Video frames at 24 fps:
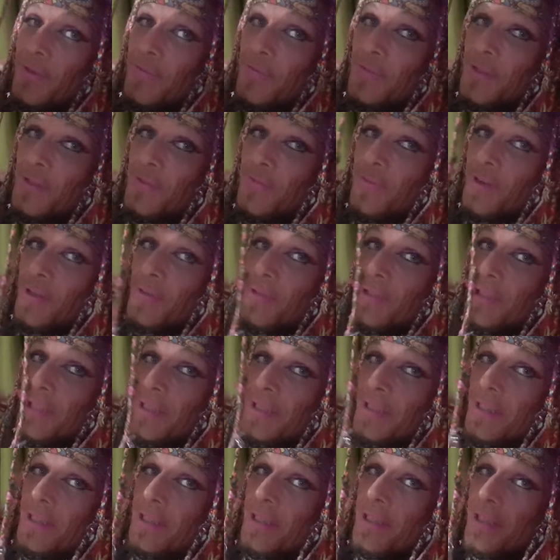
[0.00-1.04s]
I've just found it.
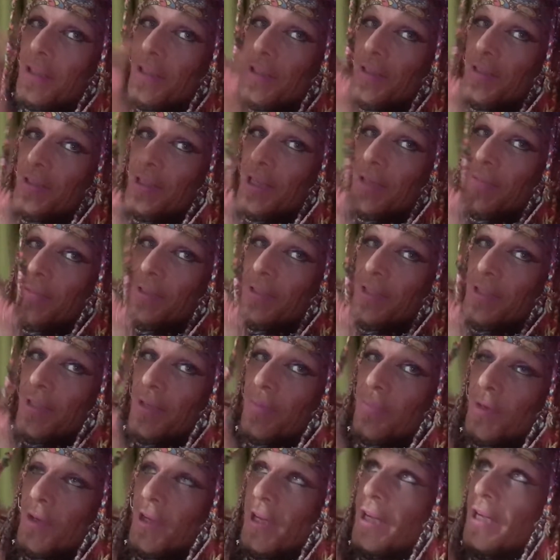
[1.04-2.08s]
I said it was
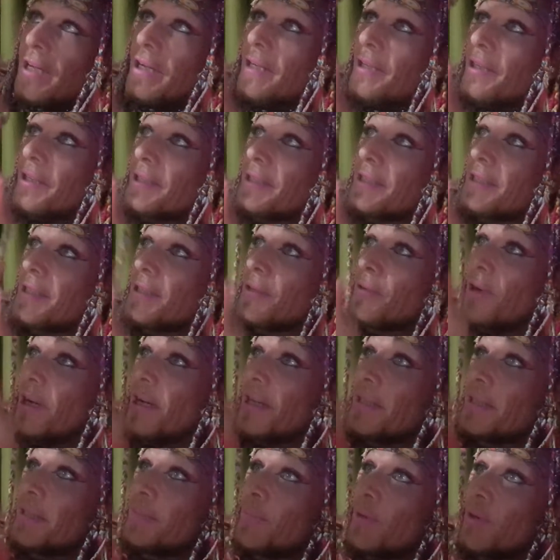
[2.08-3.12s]
in my hair. This still
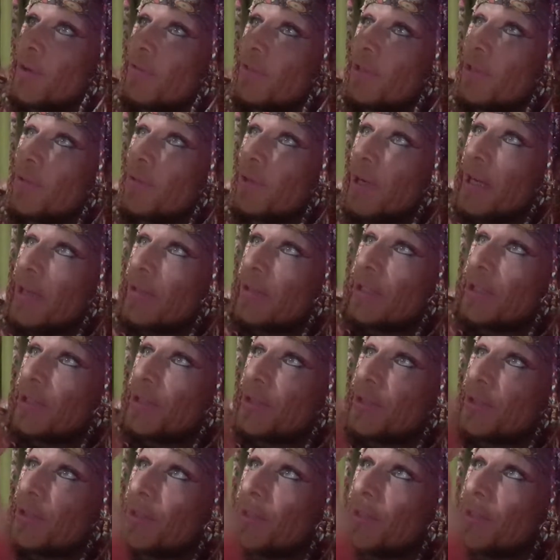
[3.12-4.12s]
has my original hair in it.